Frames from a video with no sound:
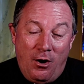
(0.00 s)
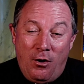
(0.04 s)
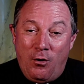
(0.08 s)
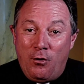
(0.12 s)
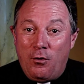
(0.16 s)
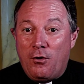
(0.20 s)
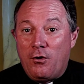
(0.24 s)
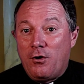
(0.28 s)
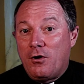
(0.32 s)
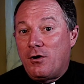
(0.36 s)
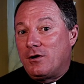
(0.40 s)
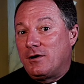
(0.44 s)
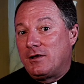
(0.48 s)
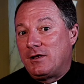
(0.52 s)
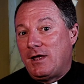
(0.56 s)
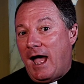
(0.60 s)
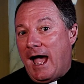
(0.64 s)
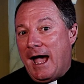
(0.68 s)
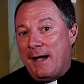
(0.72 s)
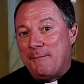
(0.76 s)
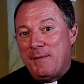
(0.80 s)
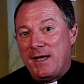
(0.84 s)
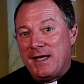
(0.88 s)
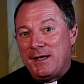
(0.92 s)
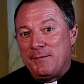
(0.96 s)
Or
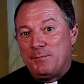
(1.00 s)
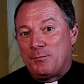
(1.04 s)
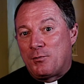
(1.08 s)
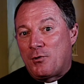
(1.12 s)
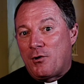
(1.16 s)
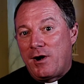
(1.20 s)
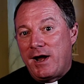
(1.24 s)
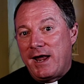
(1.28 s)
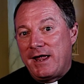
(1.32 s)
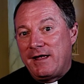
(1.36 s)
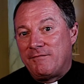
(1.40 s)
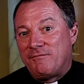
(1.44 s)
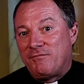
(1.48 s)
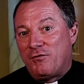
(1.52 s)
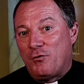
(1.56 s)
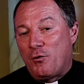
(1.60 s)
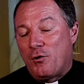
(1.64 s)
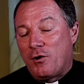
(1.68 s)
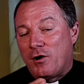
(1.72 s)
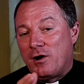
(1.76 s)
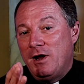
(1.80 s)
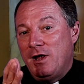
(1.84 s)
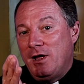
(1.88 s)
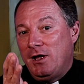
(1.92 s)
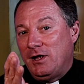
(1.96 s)
I may pray
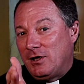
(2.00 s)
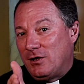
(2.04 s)
for,